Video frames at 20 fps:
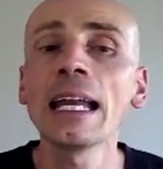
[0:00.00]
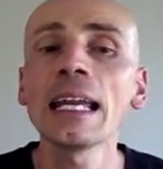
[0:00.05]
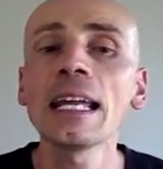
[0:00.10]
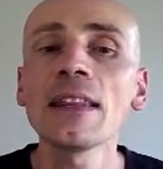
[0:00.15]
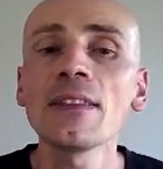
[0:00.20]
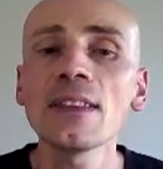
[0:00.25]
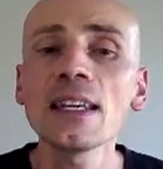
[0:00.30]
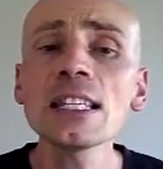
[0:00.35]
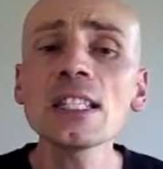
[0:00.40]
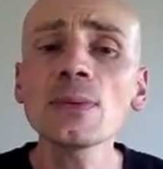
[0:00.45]

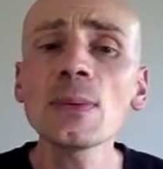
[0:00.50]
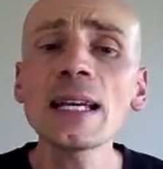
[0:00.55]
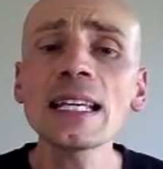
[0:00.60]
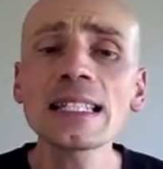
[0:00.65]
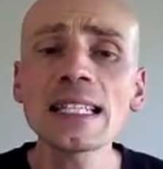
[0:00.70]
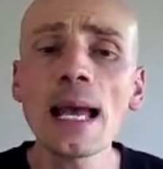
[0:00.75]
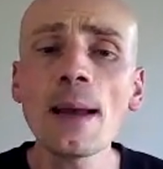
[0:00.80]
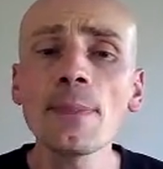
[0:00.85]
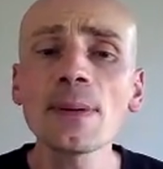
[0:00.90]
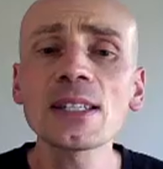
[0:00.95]
In this
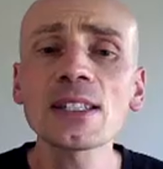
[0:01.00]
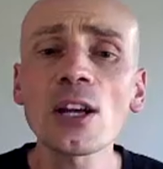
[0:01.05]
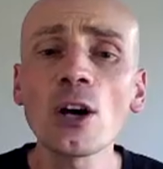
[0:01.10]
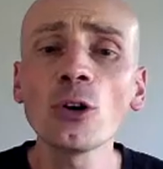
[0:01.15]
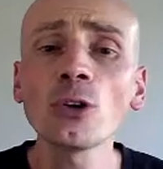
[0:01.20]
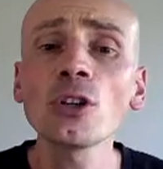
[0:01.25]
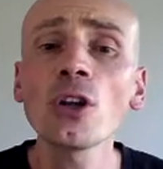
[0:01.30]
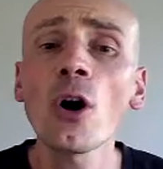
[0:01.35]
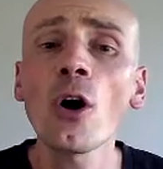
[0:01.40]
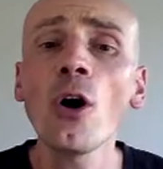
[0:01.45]
week's
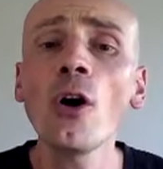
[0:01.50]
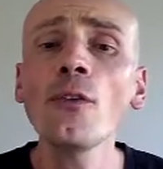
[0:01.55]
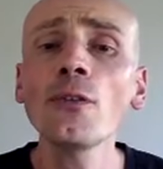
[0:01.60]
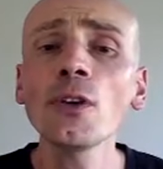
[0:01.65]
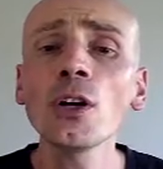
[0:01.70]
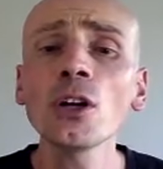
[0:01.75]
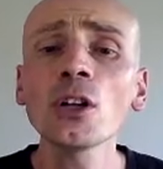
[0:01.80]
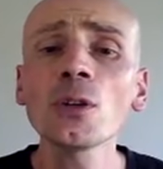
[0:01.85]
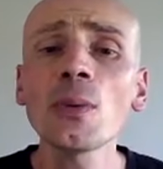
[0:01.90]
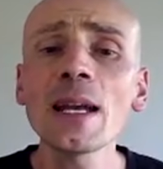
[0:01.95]
episode
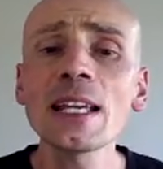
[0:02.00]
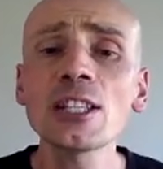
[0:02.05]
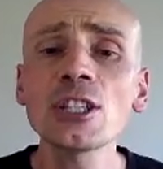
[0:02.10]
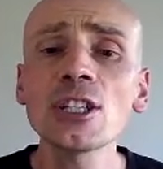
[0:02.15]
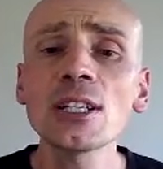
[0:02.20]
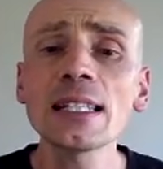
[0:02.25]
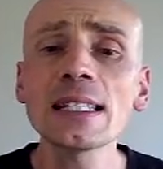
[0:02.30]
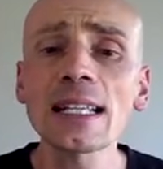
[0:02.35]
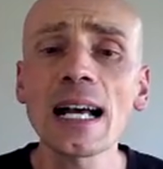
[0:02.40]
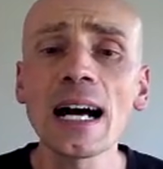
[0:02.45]
of Your
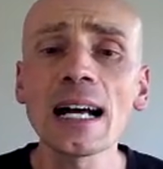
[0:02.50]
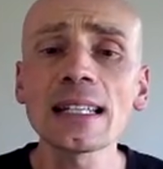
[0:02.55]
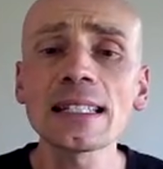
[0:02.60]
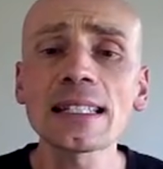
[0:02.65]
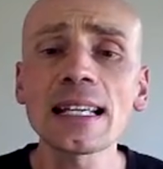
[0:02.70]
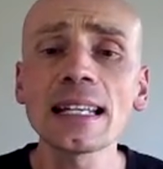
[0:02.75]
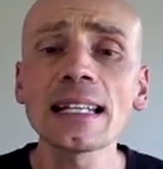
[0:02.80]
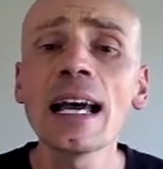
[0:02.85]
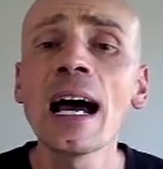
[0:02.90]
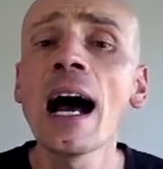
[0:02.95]
Questions
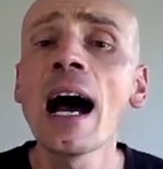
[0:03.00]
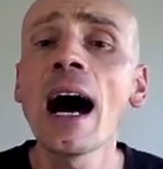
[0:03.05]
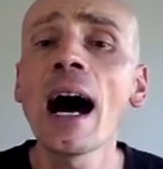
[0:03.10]
Answered,